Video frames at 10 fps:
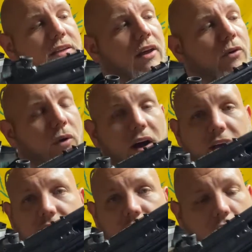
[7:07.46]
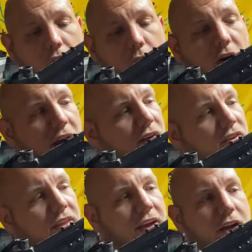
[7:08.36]
Otherwise, the lower,
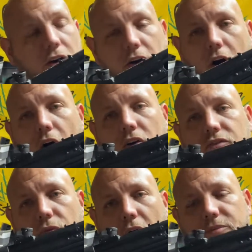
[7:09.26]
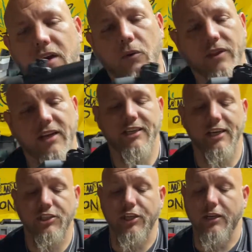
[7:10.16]
everything here all swaps out with
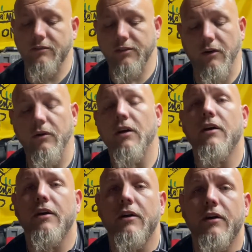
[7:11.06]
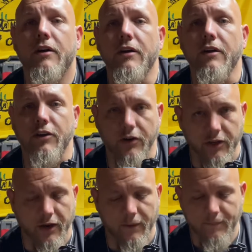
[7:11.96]
HK shift. So you're good
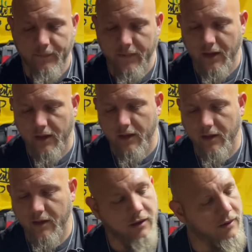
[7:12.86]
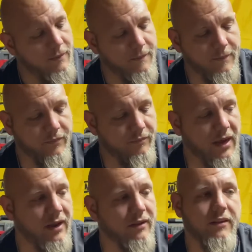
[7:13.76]
there.
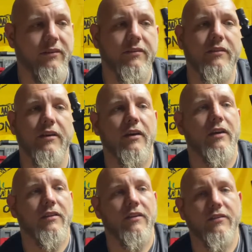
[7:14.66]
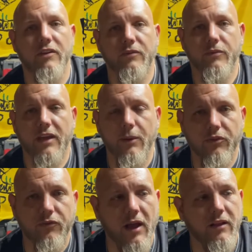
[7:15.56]
Man, this one came with the
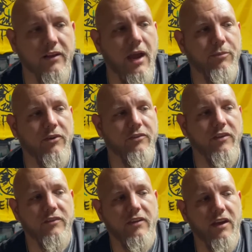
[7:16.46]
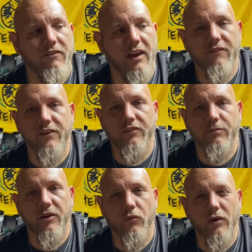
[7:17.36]
tri-leg adapter. It does have the 1/2"
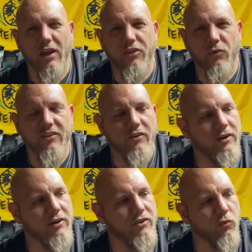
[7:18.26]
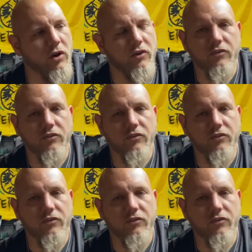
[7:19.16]
by 28 threads on here as well.